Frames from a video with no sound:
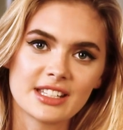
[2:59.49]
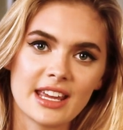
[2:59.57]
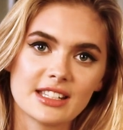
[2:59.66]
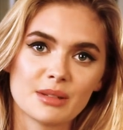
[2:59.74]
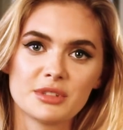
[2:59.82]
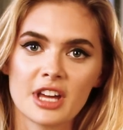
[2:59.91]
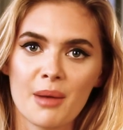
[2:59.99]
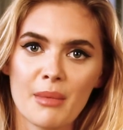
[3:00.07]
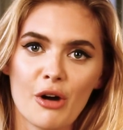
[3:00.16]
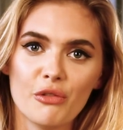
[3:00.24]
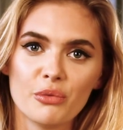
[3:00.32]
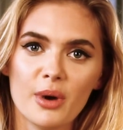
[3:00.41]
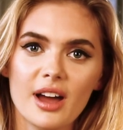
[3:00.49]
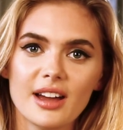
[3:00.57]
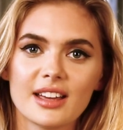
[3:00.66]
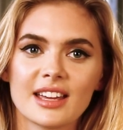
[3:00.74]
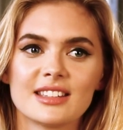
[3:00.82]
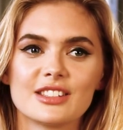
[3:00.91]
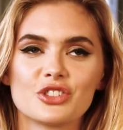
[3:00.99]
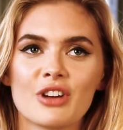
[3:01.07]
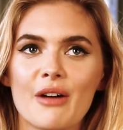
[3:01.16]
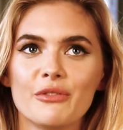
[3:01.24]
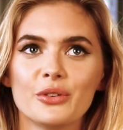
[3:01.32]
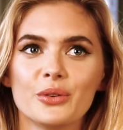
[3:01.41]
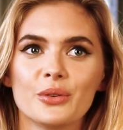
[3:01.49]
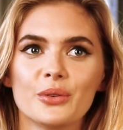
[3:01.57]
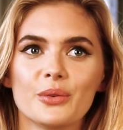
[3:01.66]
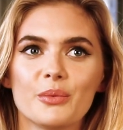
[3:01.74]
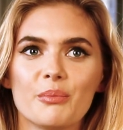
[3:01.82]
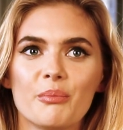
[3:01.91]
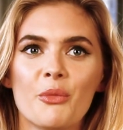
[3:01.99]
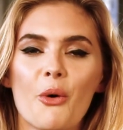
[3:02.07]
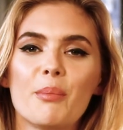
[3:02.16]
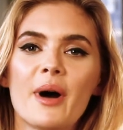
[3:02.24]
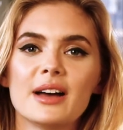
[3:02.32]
take some time out of work and travel more